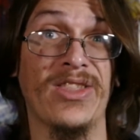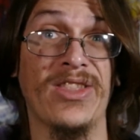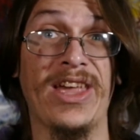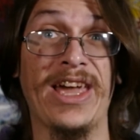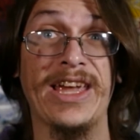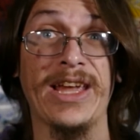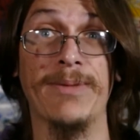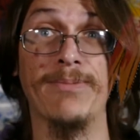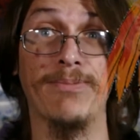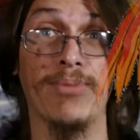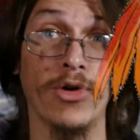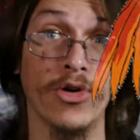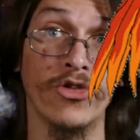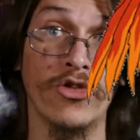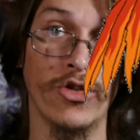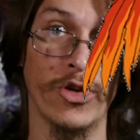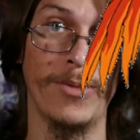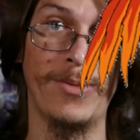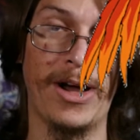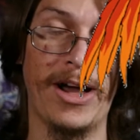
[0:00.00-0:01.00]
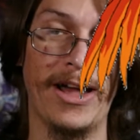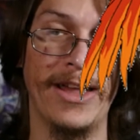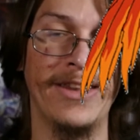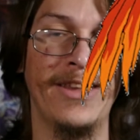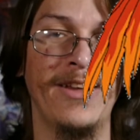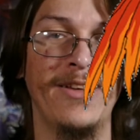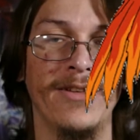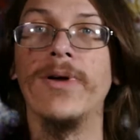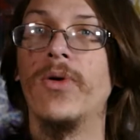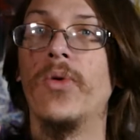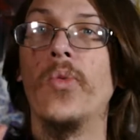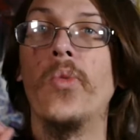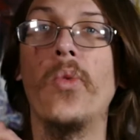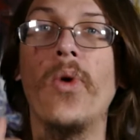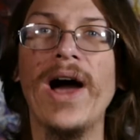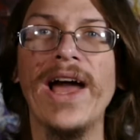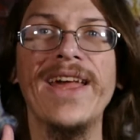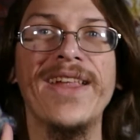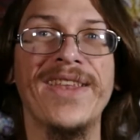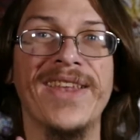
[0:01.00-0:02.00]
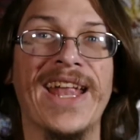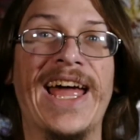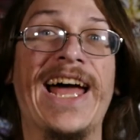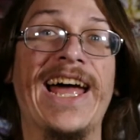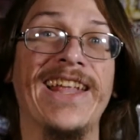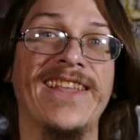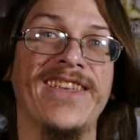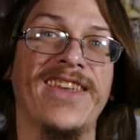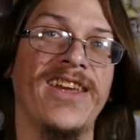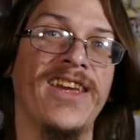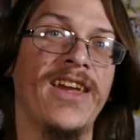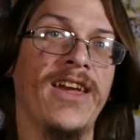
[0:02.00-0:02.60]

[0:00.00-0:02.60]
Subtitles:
like Birdramon. Why is that?